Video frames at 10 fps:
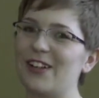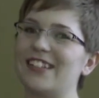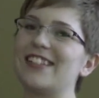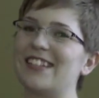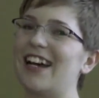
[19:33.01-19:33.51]
bring
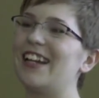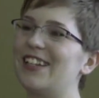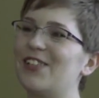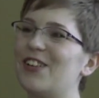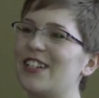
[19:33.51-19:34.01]

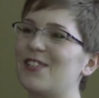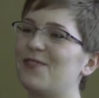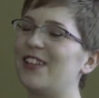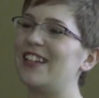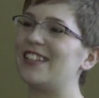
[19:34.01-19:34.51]
society towards a
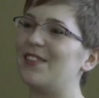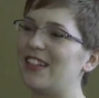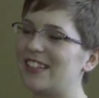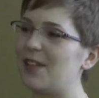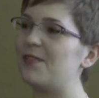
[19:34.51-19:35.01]
place of
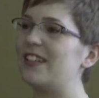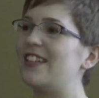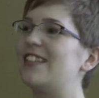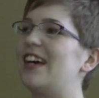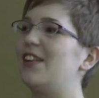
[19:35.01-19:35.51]

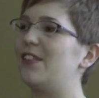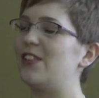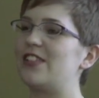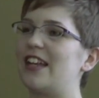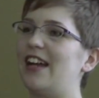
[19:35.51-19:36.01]
acceptance and of
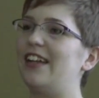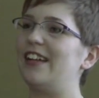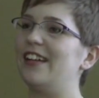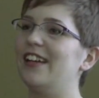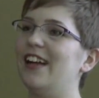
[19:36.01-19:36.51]

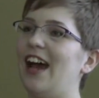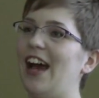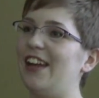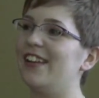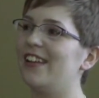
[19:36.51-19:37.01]
understanding
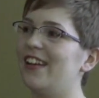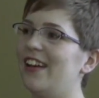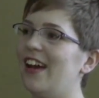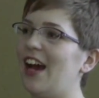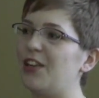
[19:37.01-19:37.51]
and
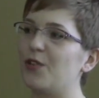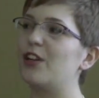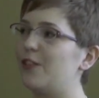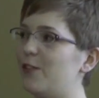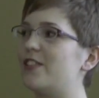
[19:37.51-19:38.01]
and
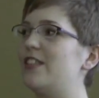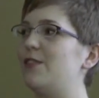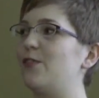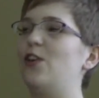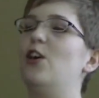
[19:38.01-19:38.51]

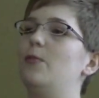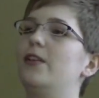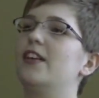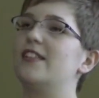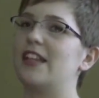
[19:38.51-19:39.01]
neurodiversity for all
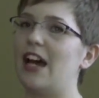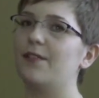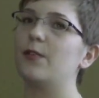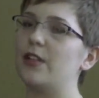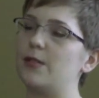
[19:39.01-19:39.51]
because
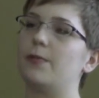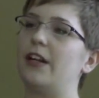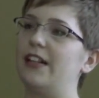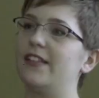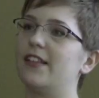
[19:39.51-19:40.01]
everyone's
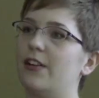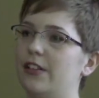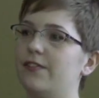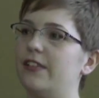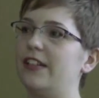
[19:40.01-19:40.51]
brains are
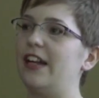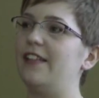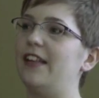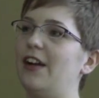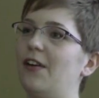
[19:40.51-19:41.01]
different
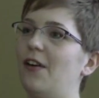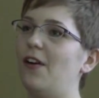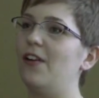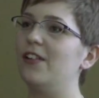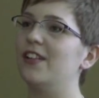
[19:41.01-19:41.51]
and they are
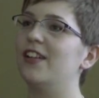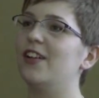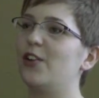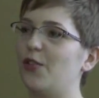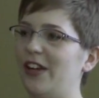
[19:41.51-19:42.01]
all
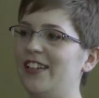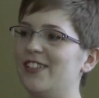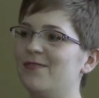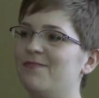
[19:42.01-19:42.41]
great.